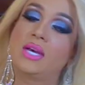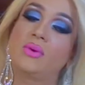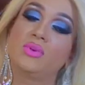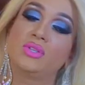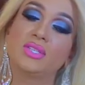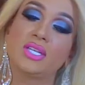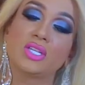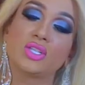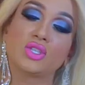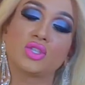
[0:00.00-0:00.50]
That
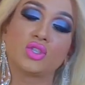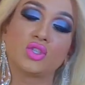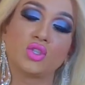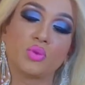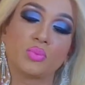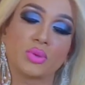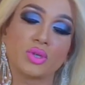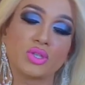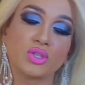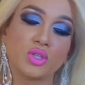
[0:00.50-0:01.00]
was like
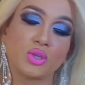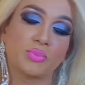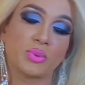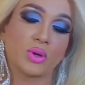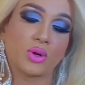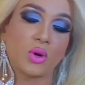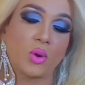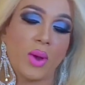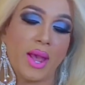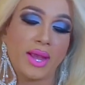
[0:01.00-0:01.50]
super,
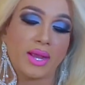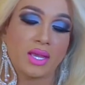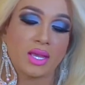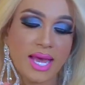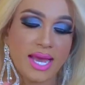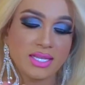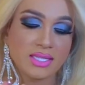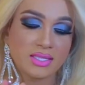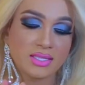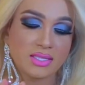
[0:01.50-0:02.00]
super quick.
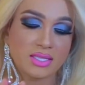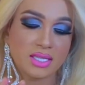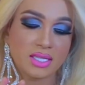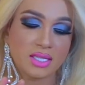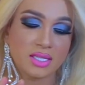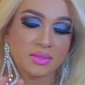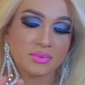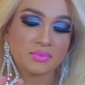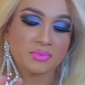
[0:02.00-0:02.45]
Let's see.